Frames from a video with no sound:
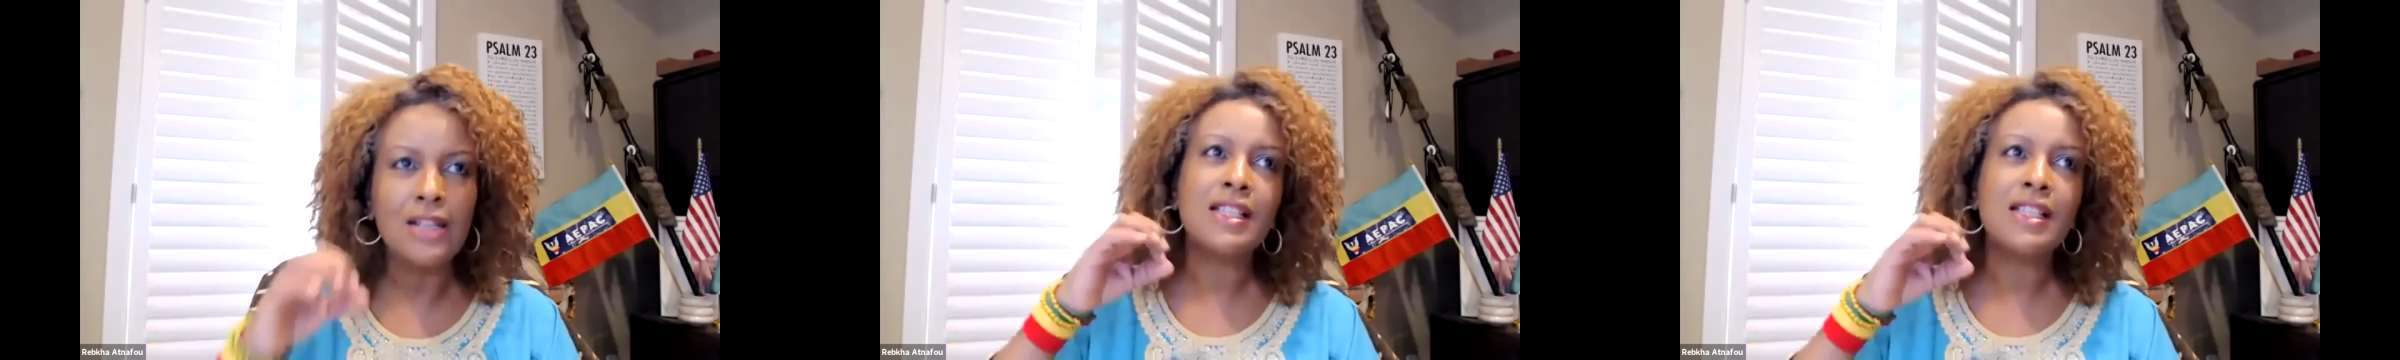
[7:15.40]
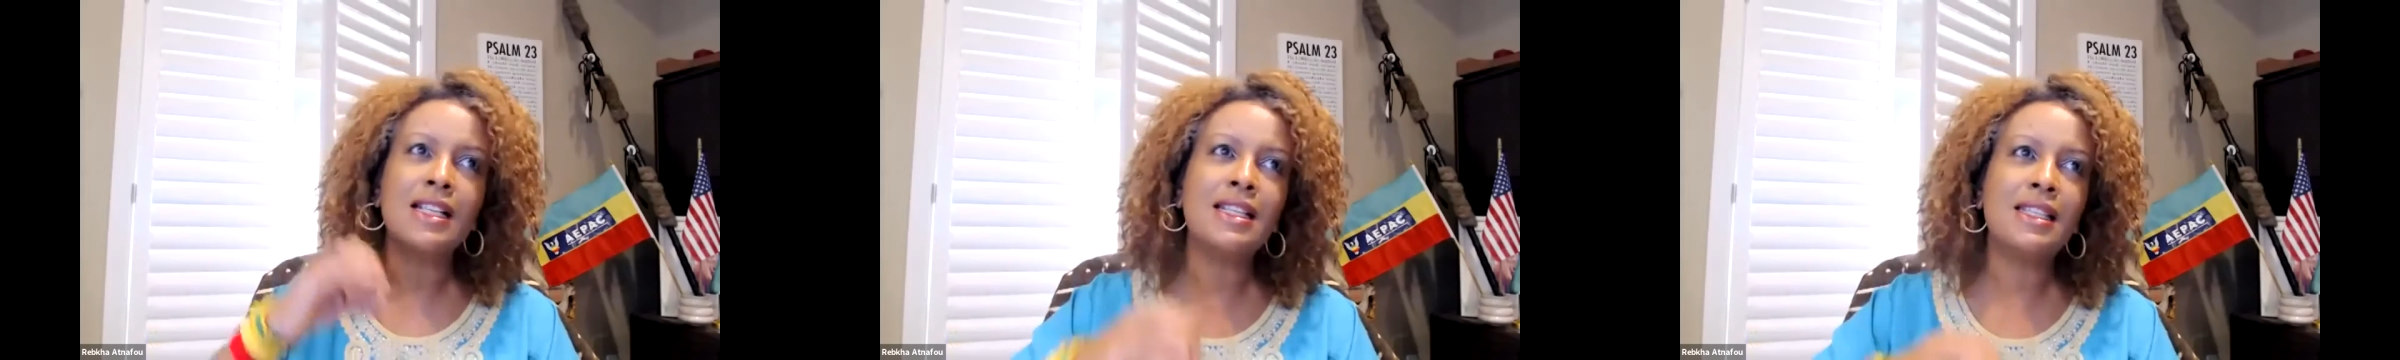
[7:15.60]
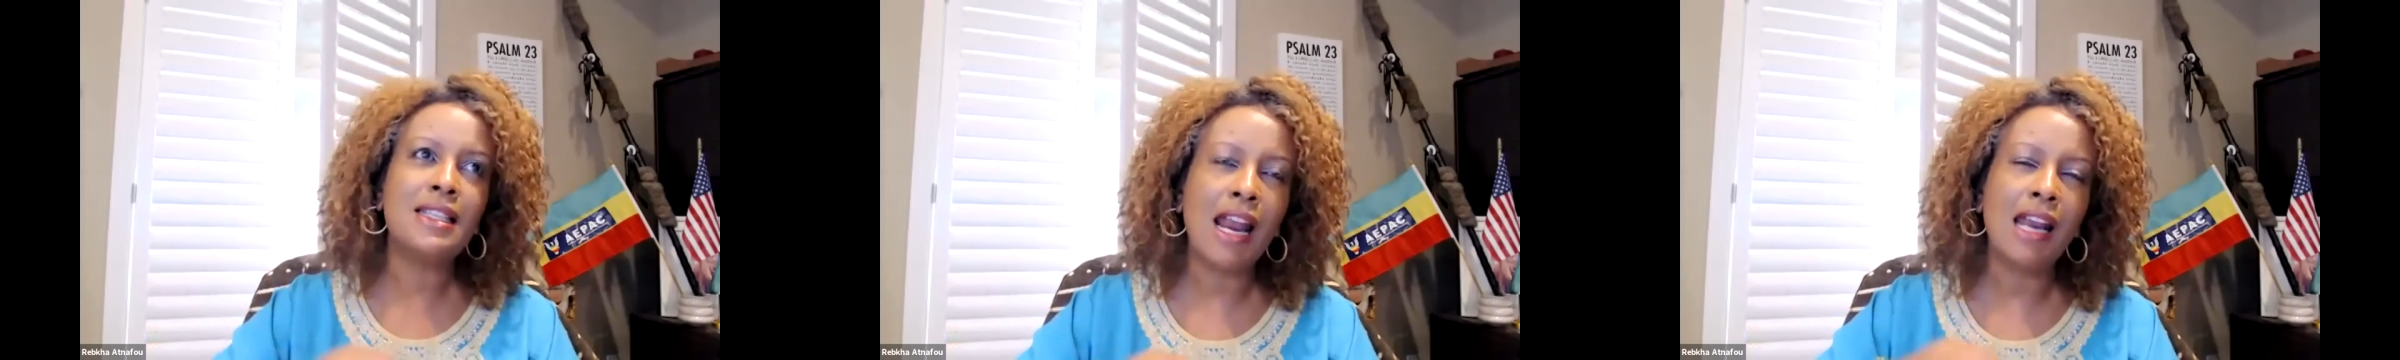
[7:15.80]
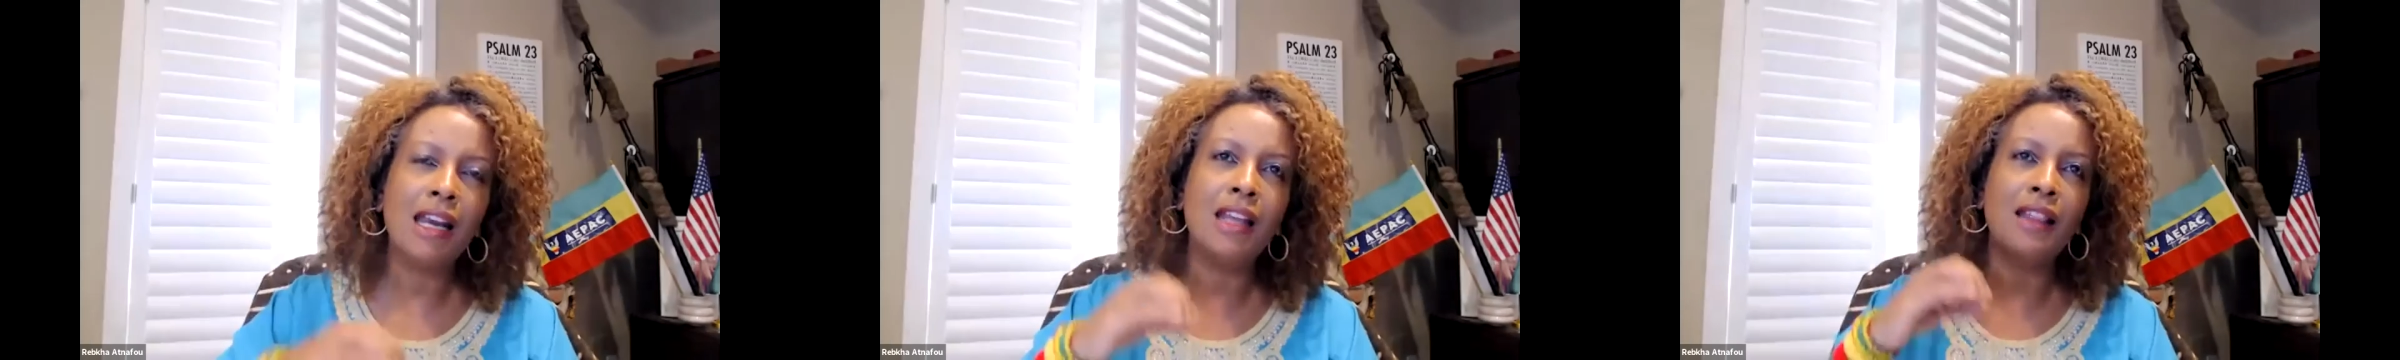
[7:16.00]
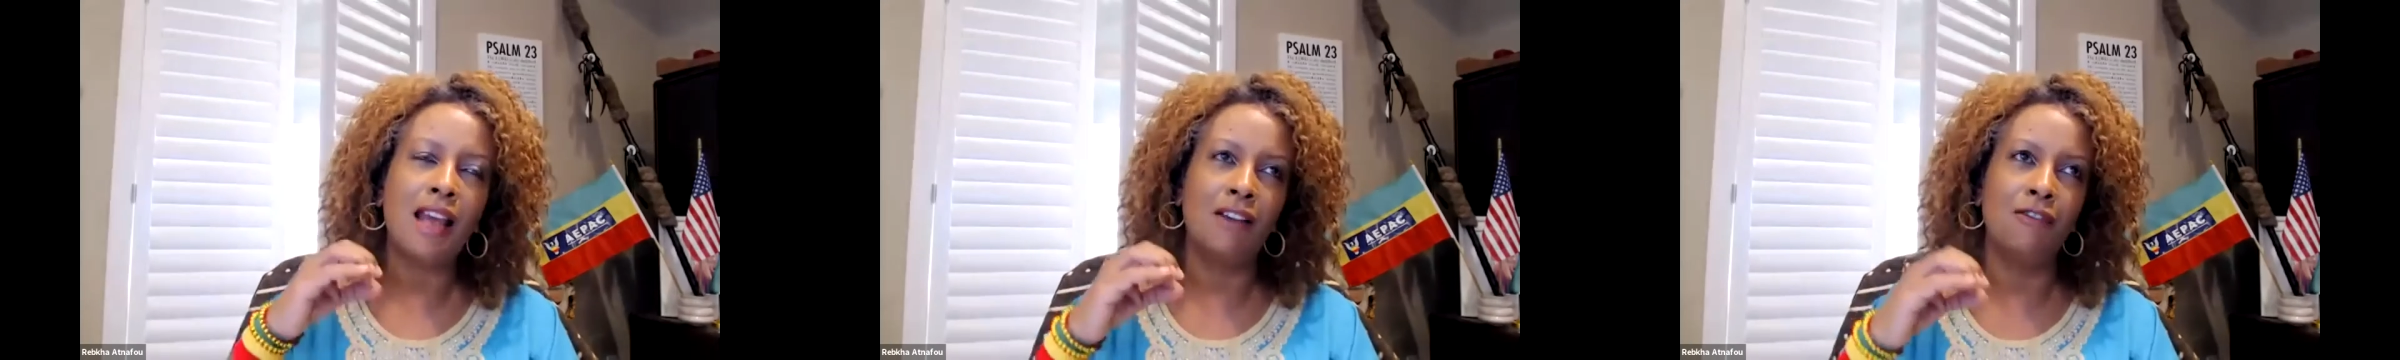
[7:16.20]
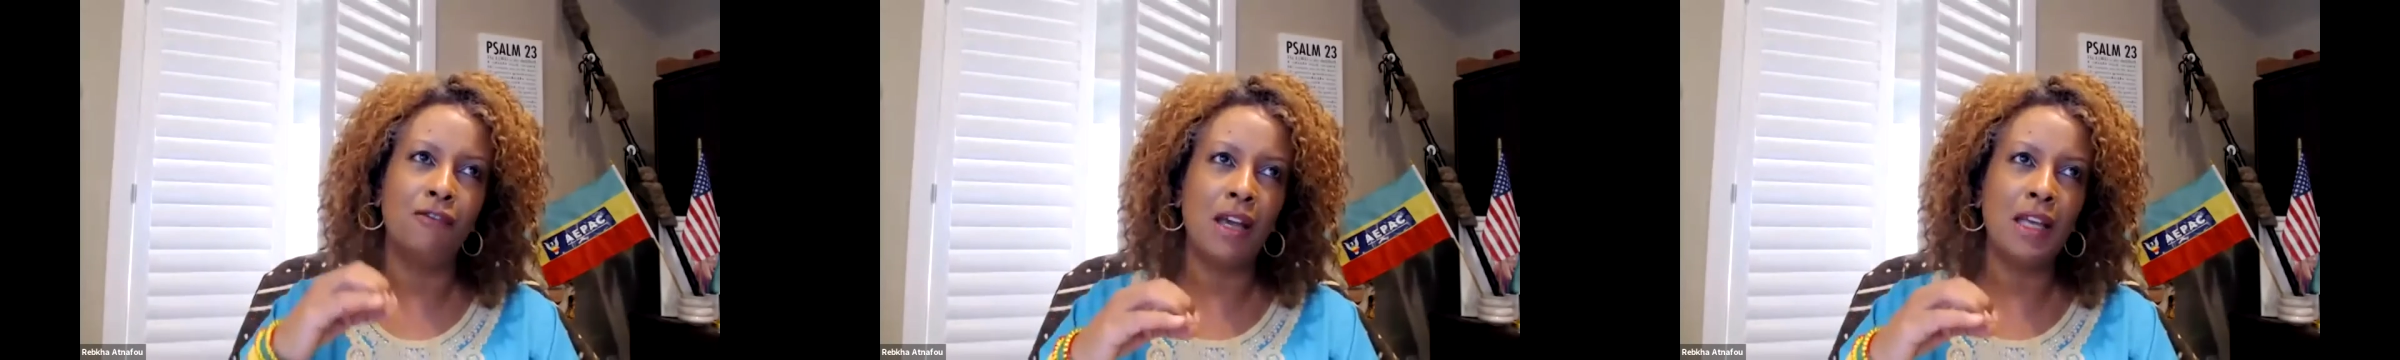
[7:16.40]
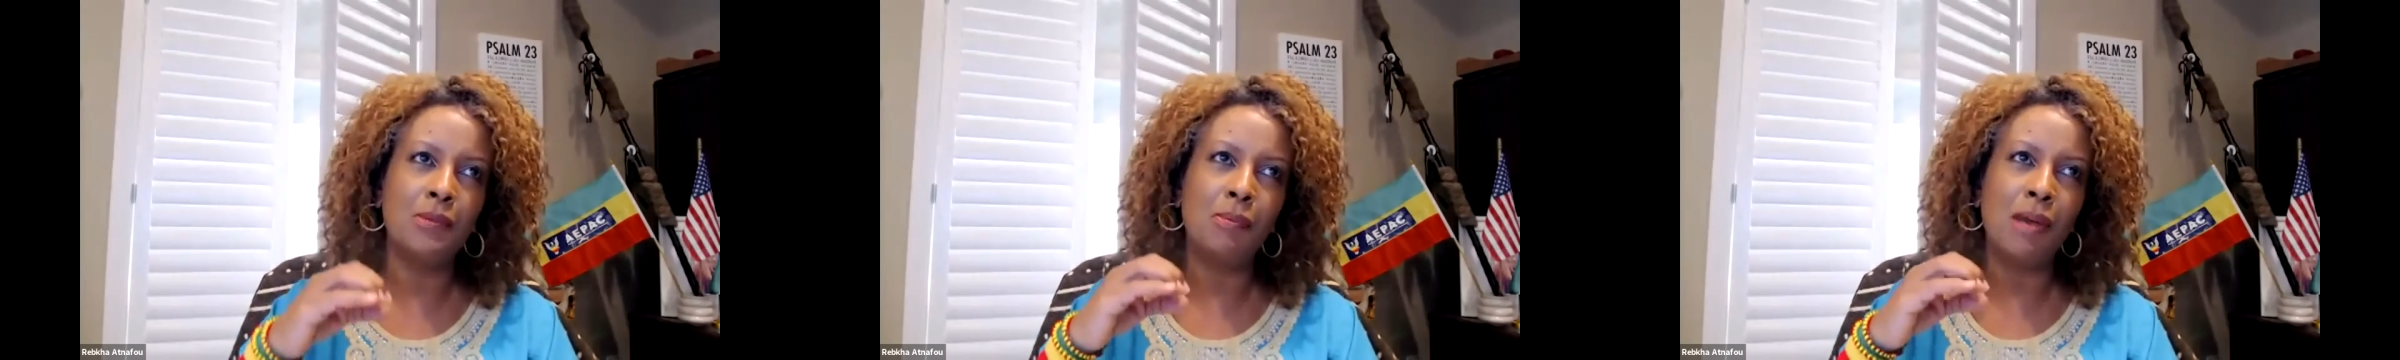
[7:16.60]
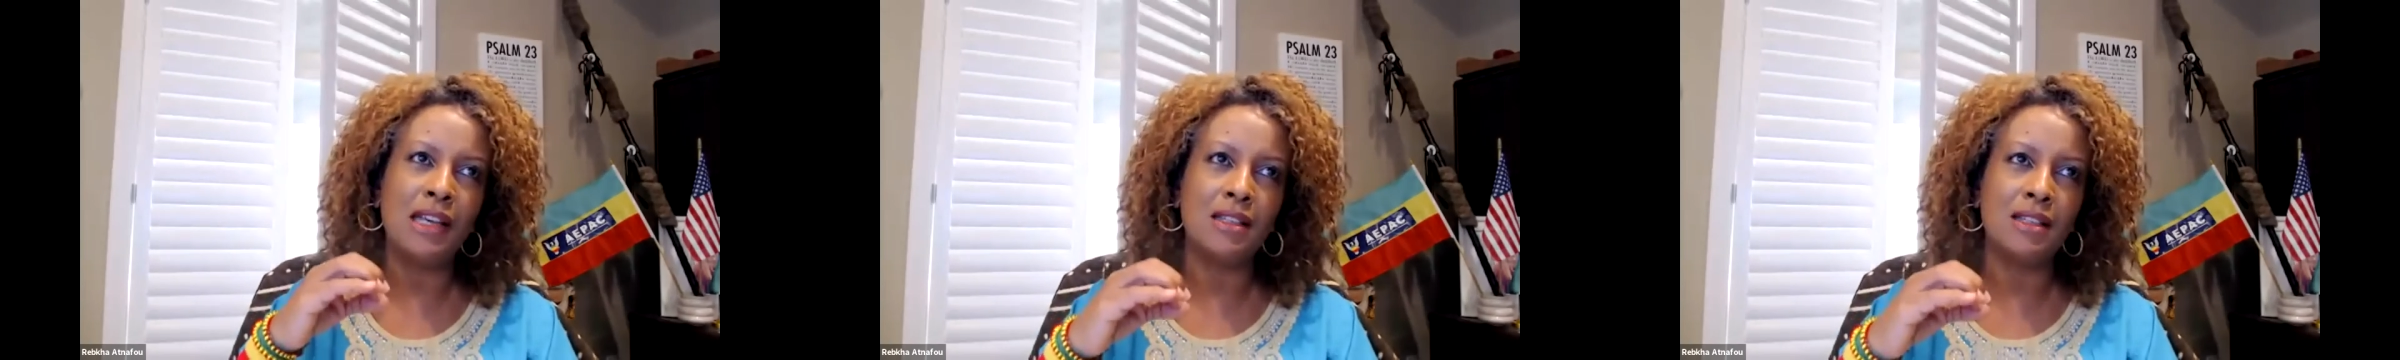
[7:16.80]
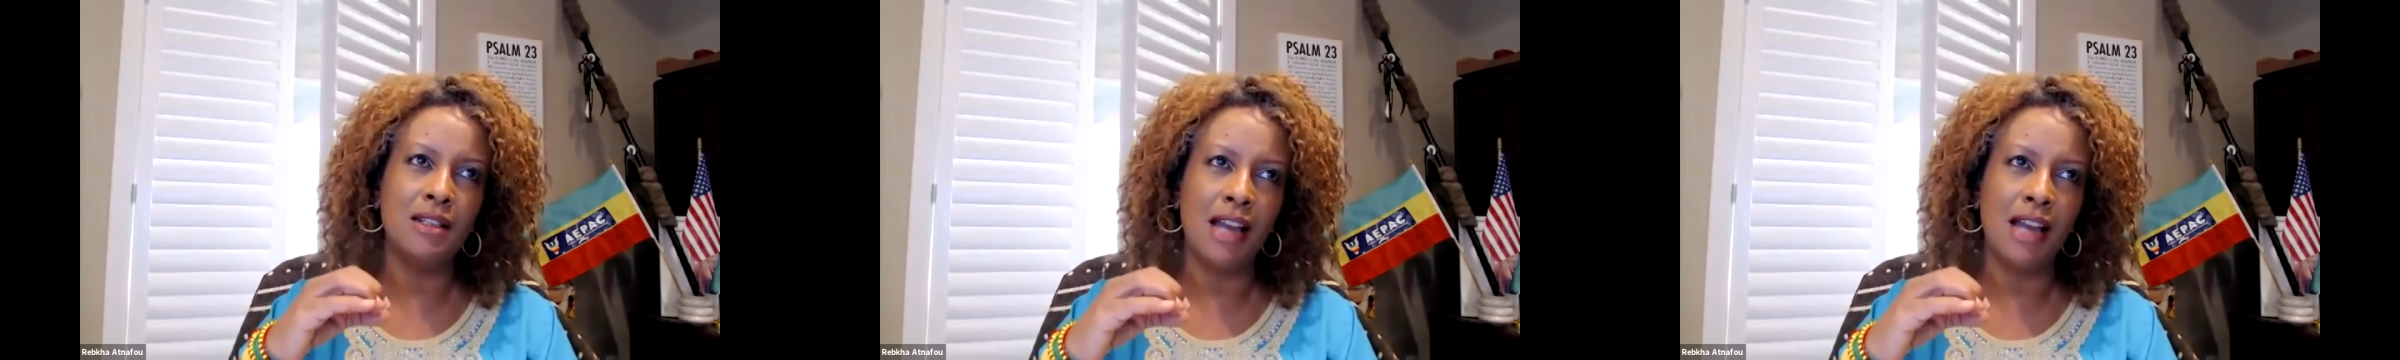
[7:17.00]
sustaining that faith-based